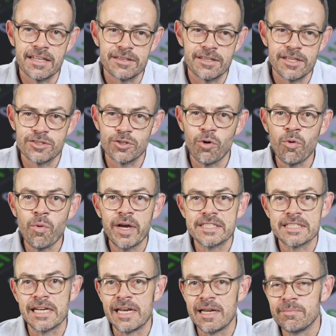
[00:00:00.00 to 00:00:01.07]
there's
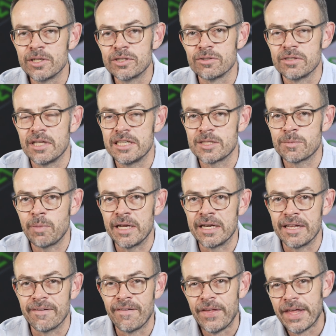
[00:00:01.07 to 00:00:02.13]
always a limit to their
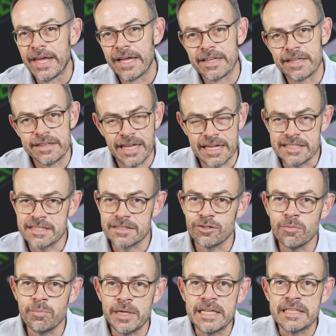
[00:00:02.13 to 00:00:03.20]
spending. That's
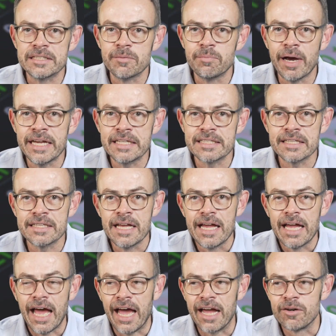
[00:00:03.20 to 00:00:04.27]
still being debated,
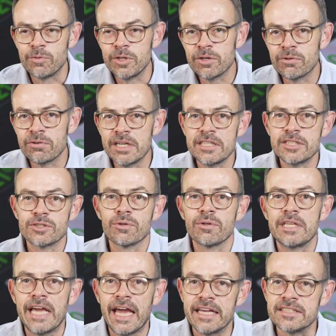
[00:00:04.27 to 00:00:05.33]
and we already saw
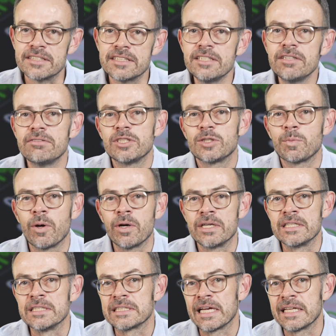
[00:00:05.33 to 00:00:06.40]
the ANC
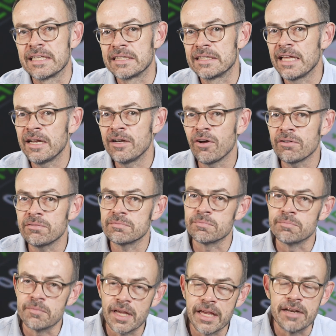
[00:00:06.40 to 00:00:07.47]
responding, saying that they're not
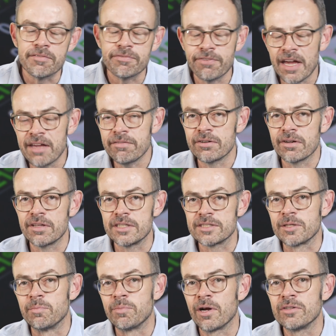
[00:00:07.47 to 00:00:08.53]
in favor of this
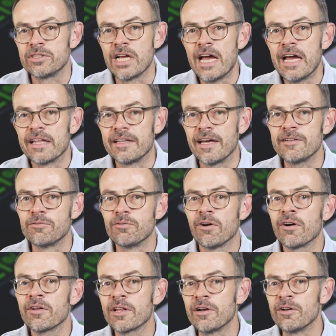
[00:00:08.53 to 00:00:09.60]
approach. They'd
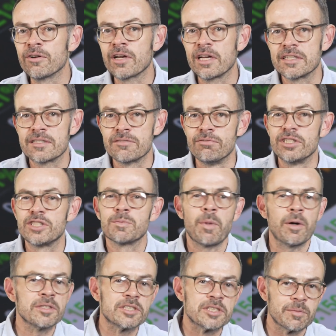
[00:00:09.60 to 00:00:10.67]
rather look at
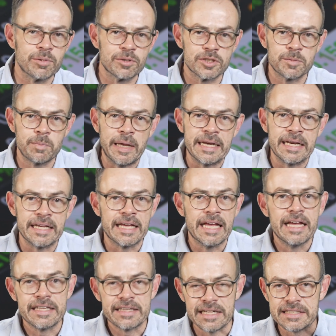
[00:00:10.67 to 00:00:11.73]
responsible spending
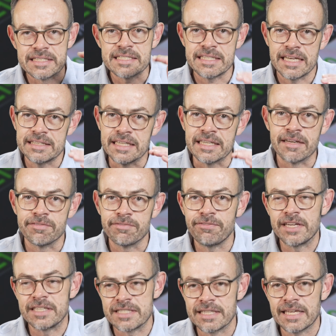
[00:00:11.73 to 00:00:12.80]
than setting a
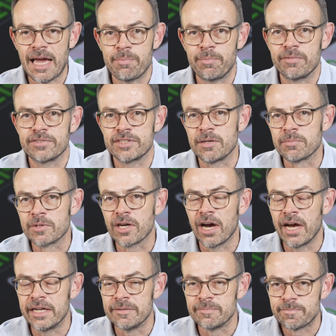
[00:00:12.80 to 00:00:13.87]
fixed cap of some
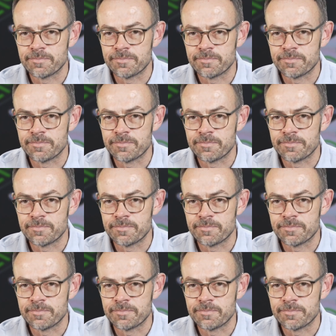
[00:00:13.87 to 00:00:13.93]
kind.